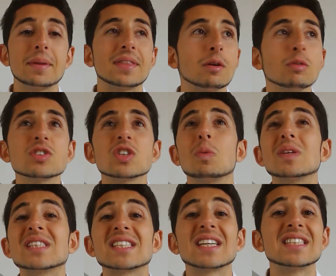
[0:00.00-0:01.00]
But they're also the
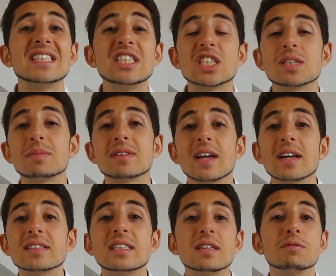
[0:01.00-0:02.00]
ones that I teach some
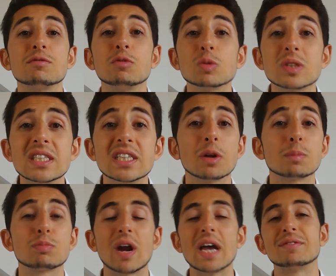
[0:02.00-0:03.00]
13 and 14 year
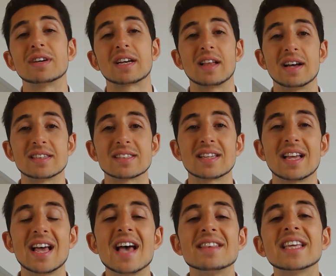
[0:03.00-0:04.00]
old private clients.
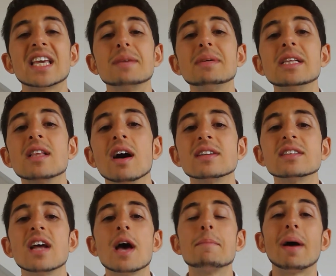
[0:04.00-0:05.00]
They can be
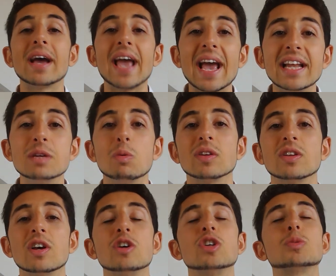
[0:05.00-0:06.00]
learned by
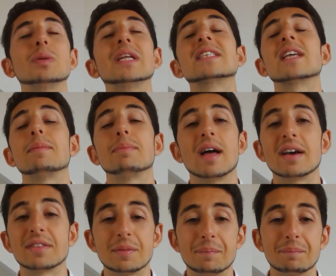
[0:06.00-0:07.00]
anyone who's willing to
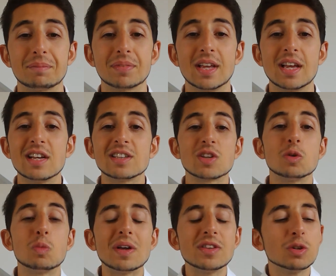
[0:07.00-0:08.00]
apply them.
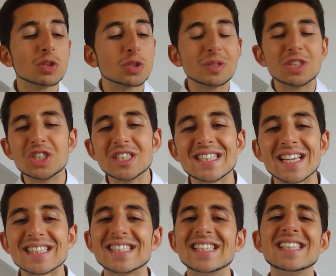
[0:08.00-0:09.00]
So, whether you're doing
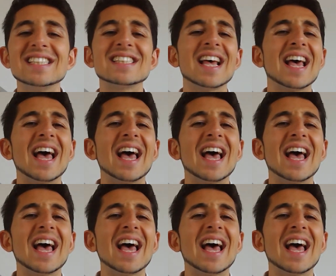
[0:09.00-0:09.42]
GCSEs,